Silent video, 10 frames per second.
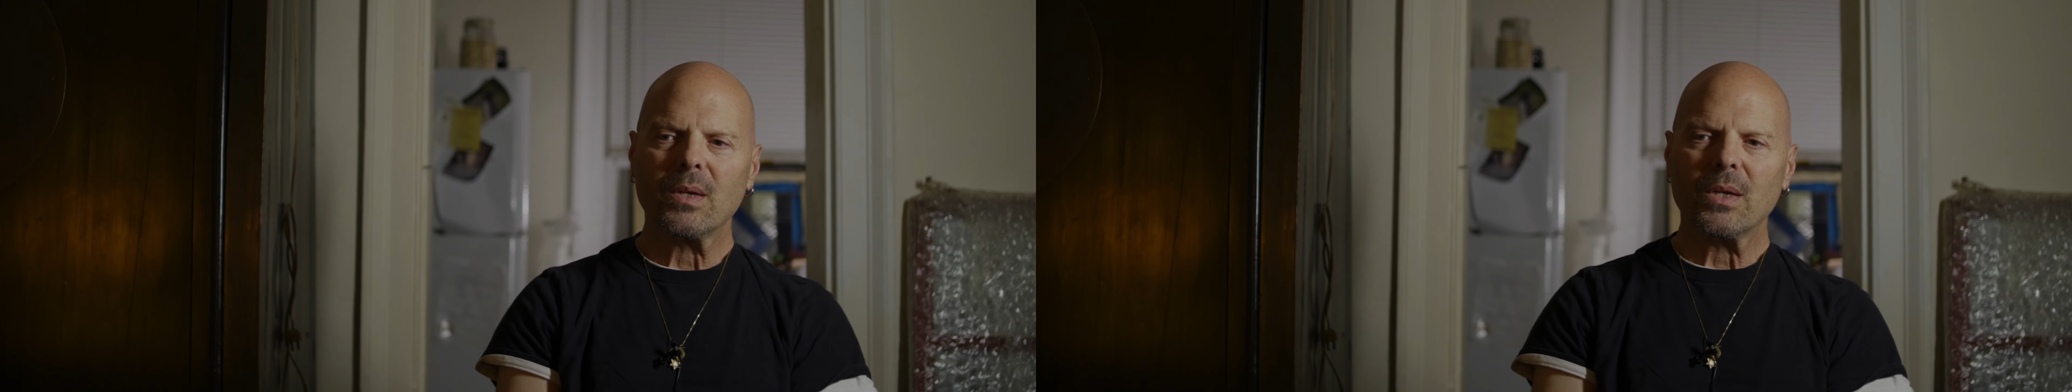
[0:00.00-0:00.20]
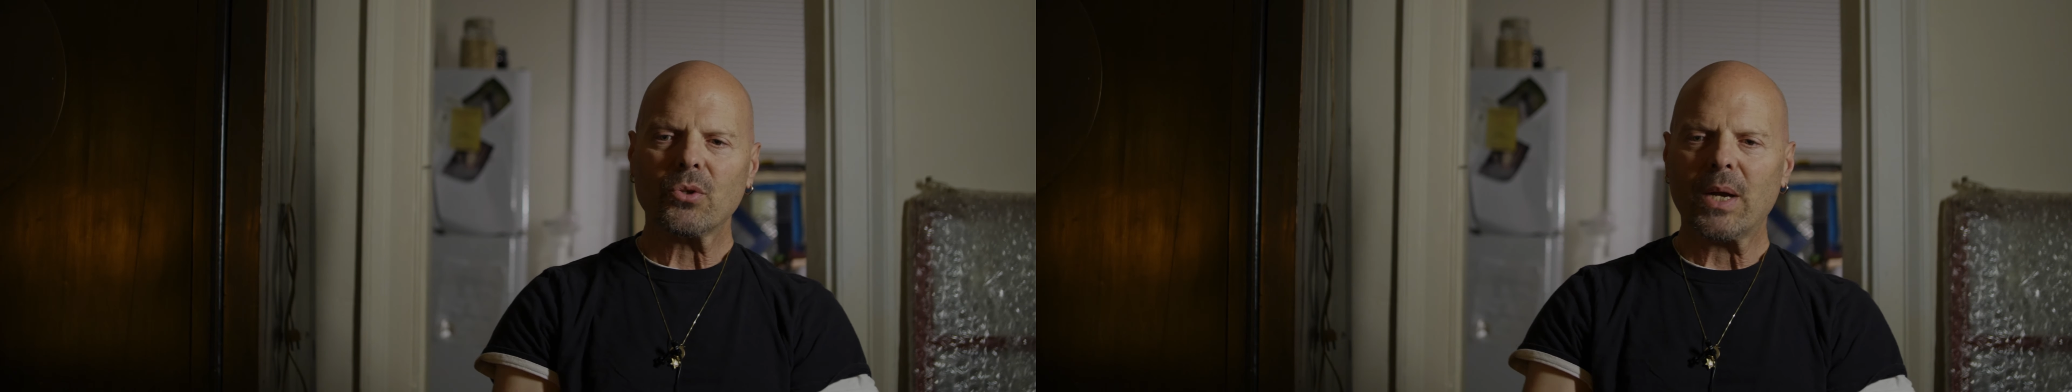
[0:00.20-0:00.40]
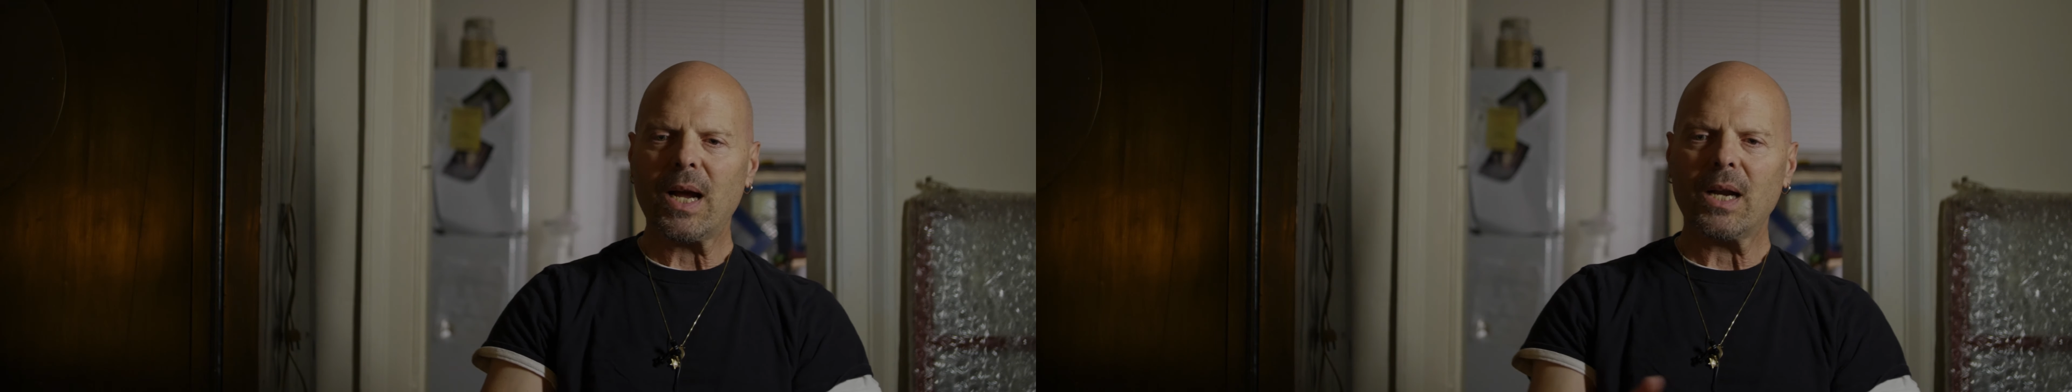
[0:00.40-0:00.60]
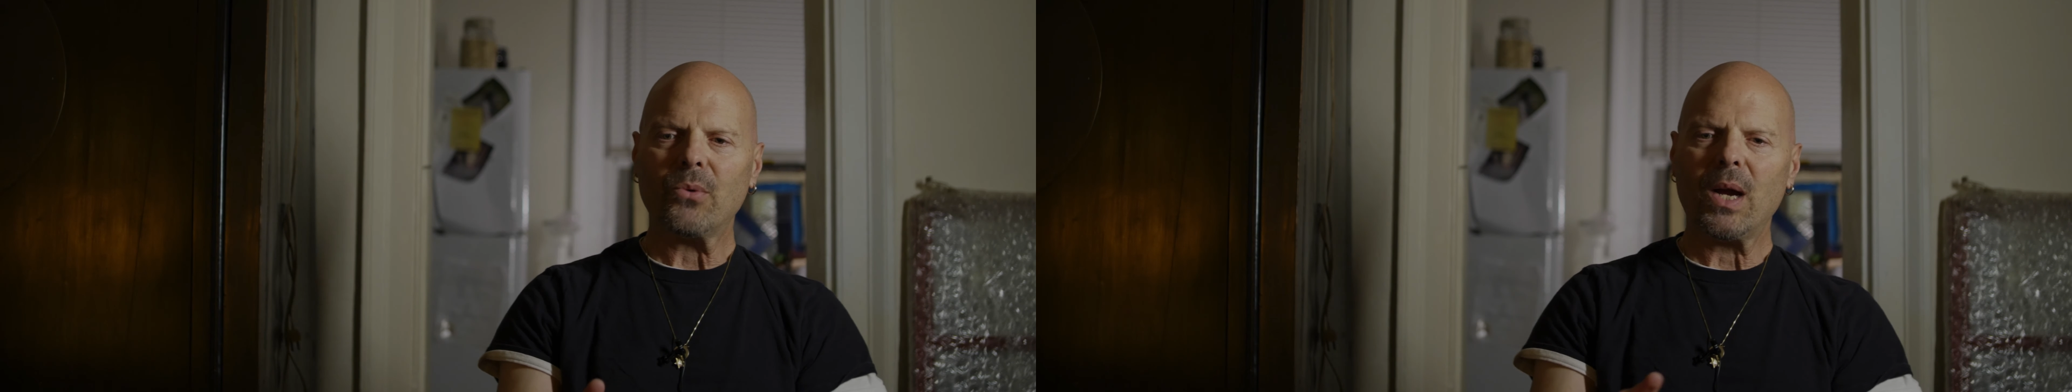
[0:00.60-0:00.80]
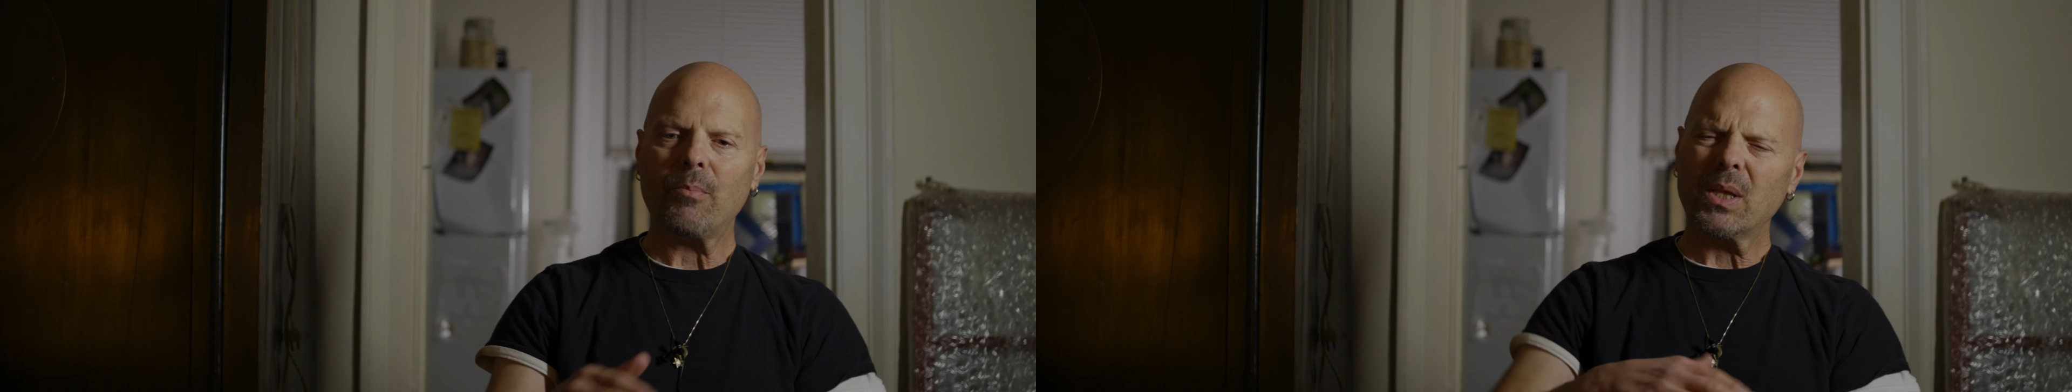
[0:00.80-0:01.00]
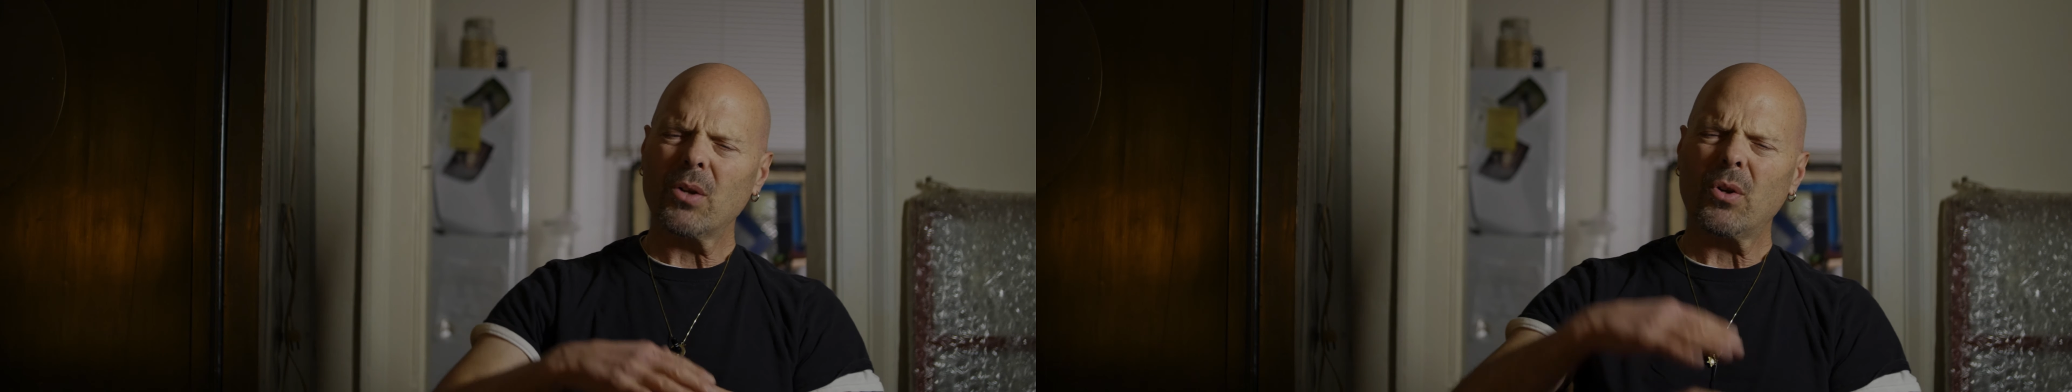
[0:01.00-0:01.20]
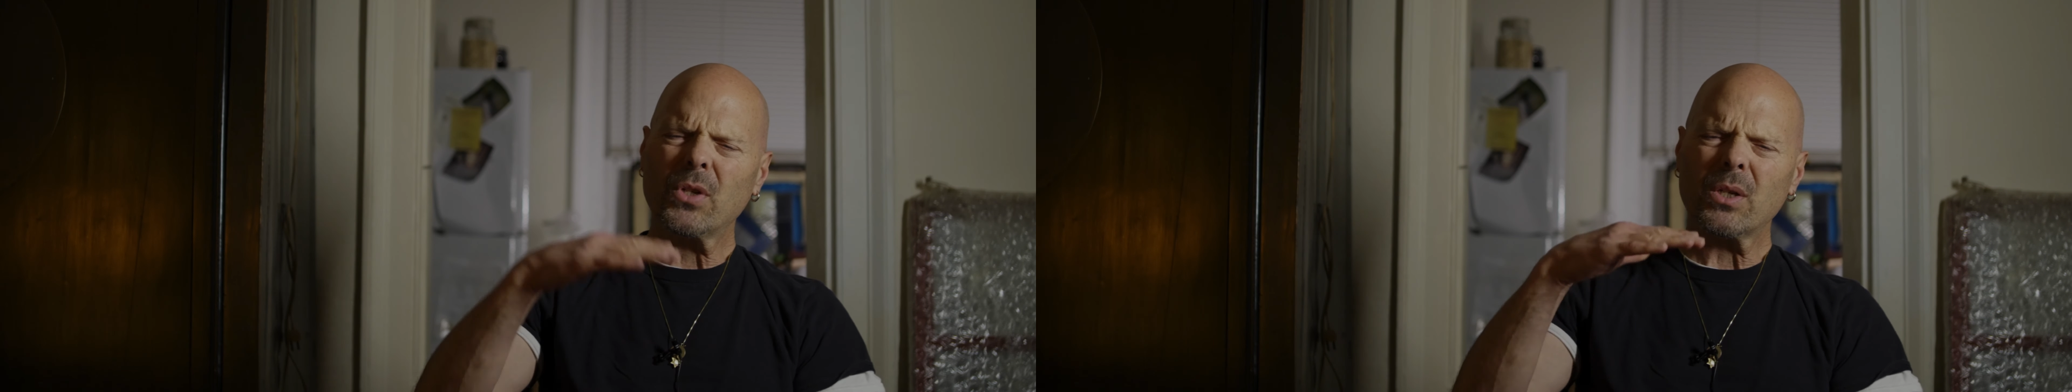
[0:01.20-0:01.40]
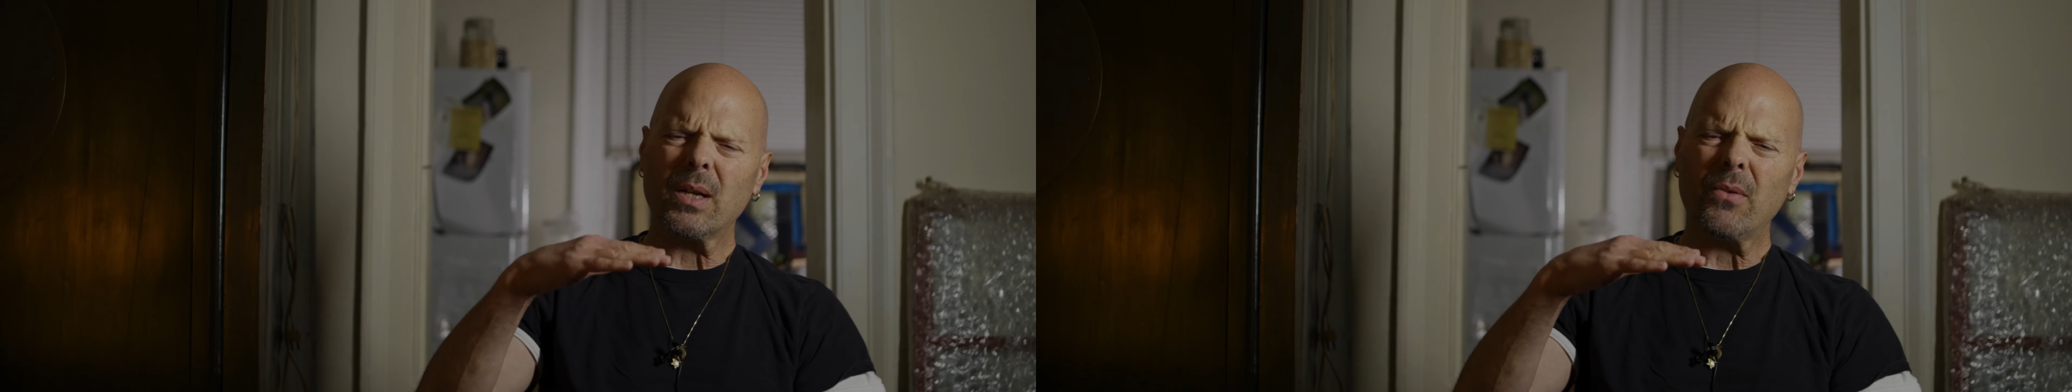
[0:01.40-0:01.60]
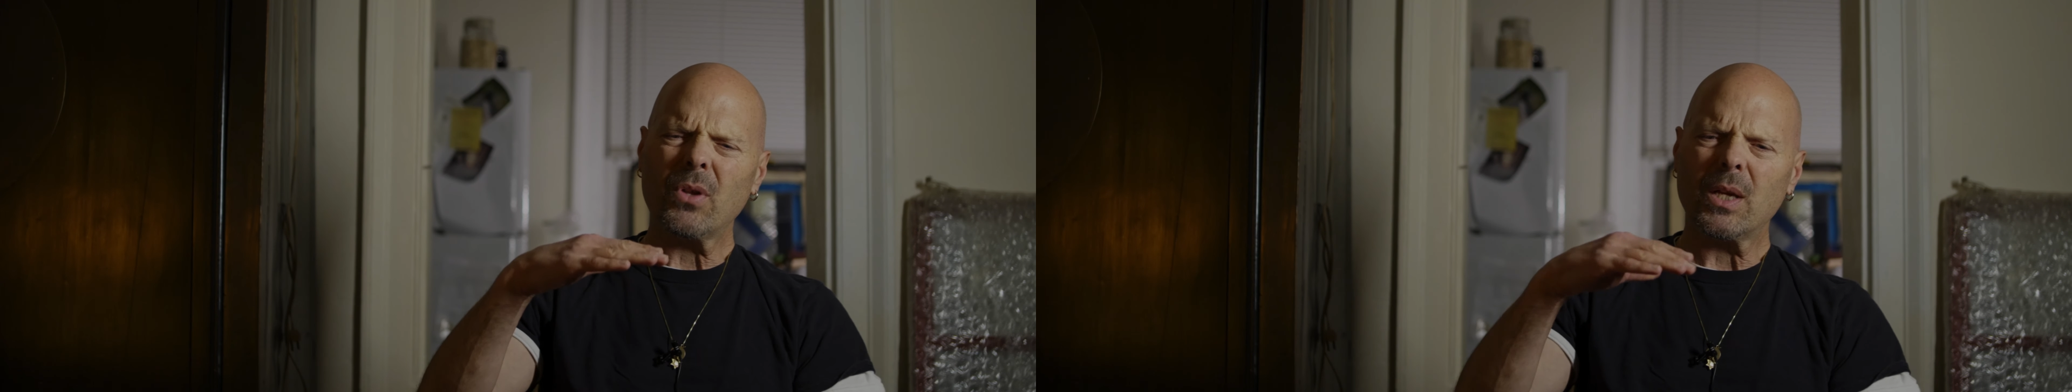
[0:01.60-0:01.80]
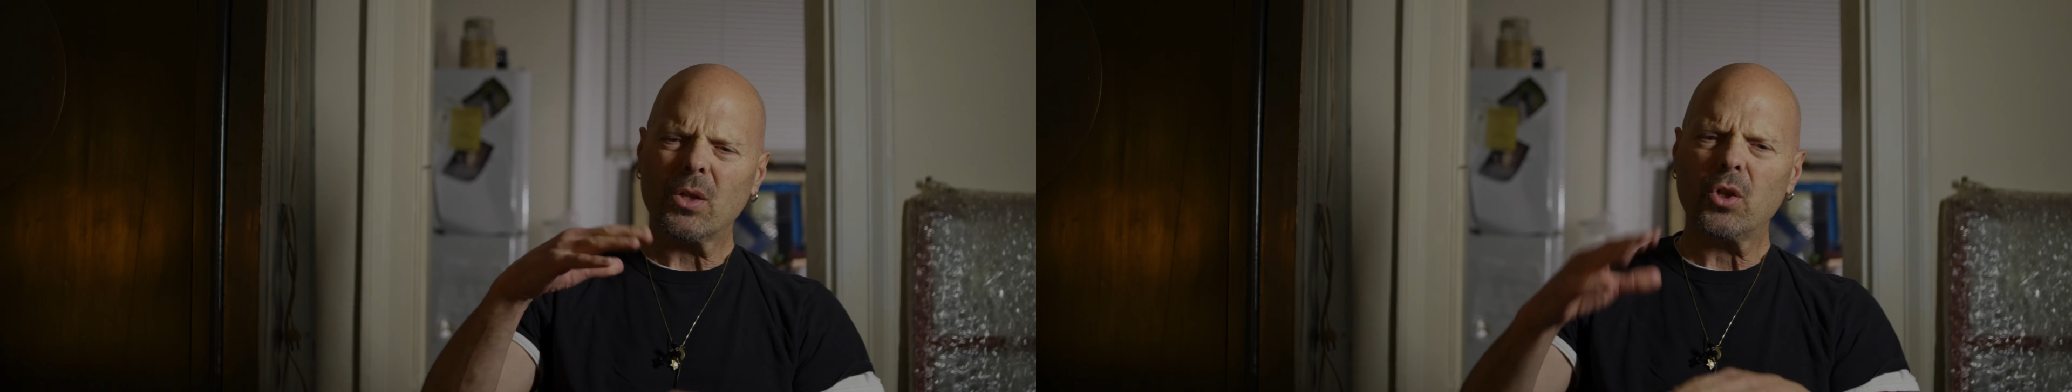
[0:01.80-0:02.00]
So I got it right, but then all of a sudden
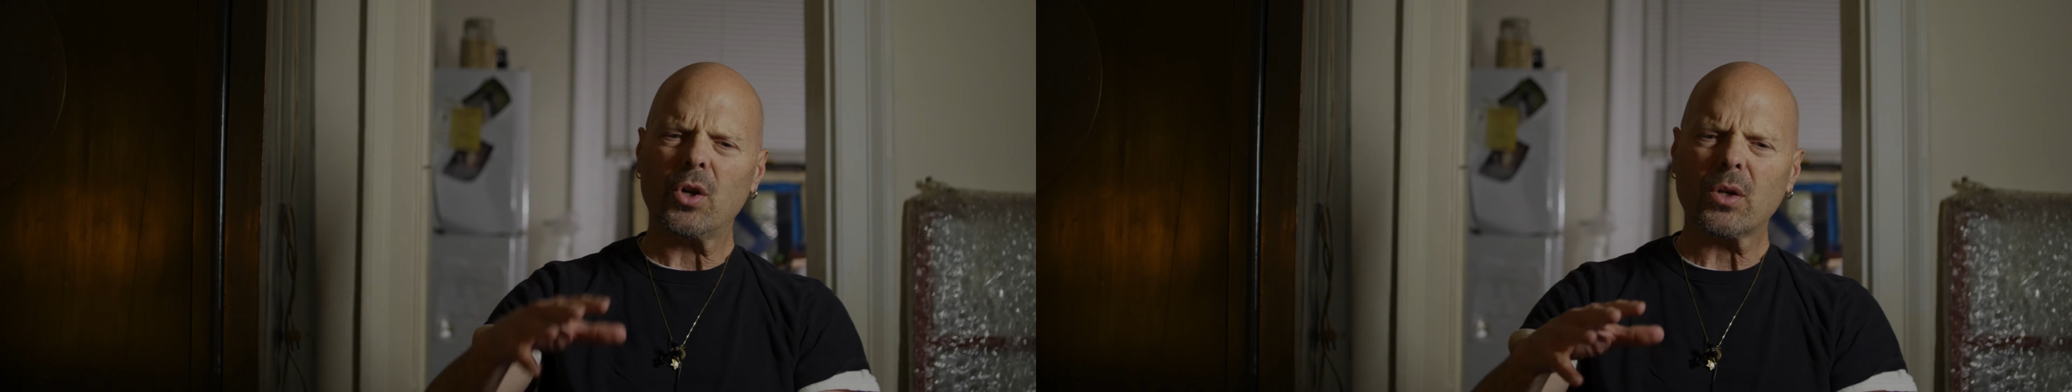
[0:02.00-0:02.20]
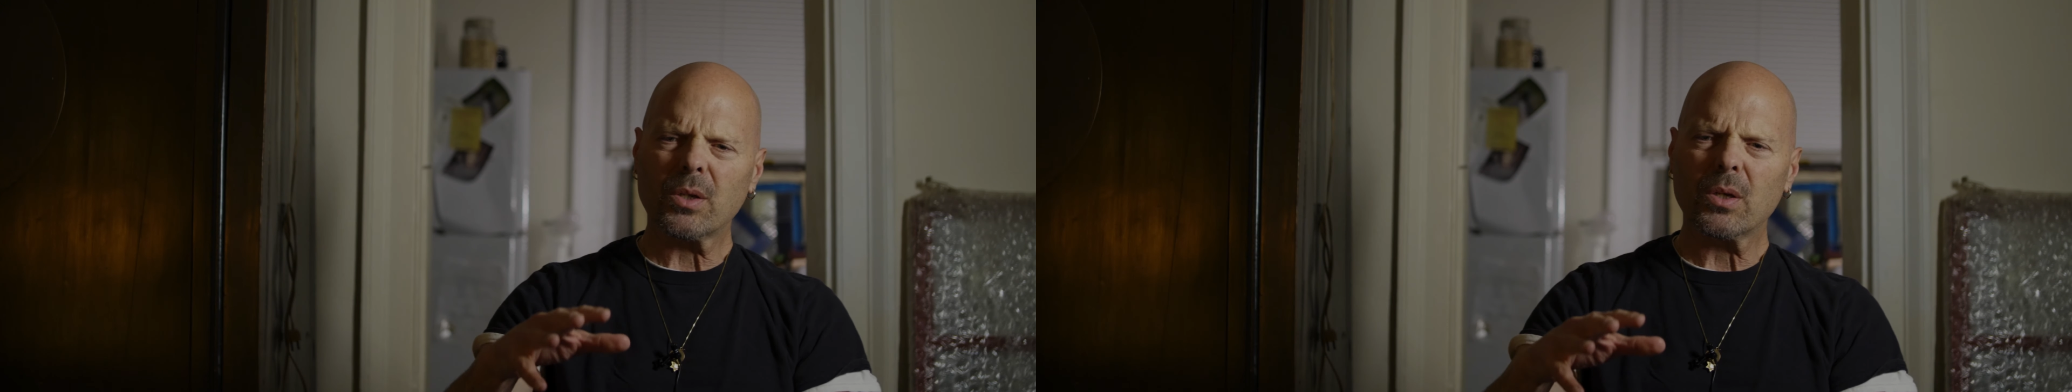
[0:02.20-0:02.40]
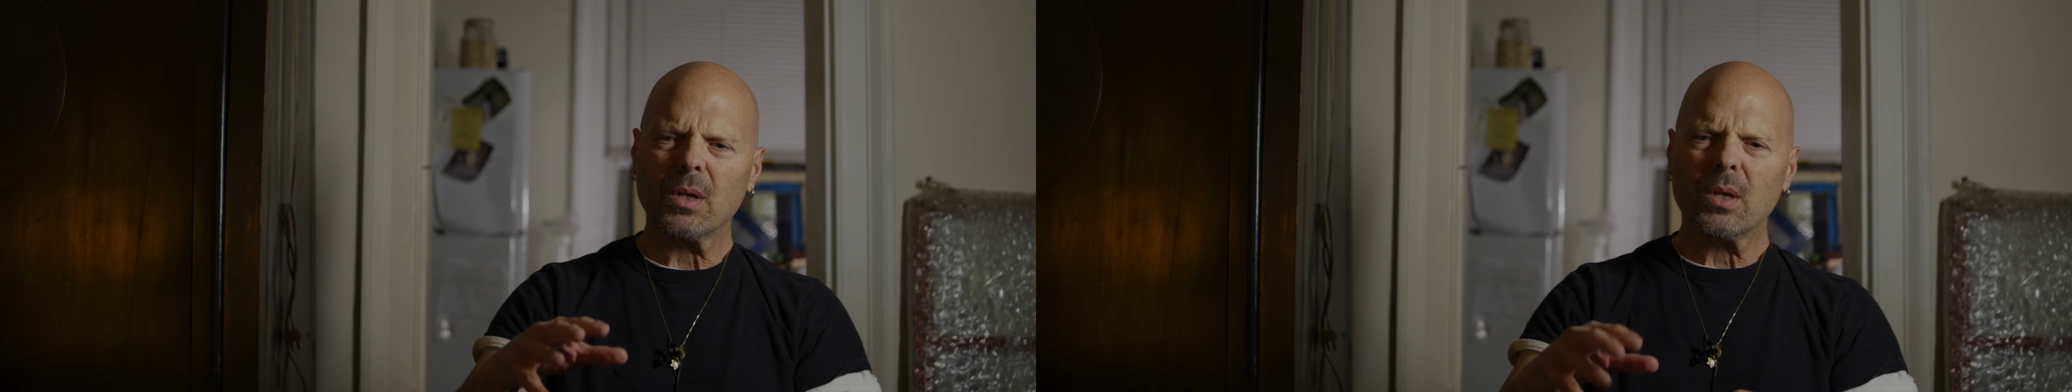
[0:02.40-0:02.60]
everything looked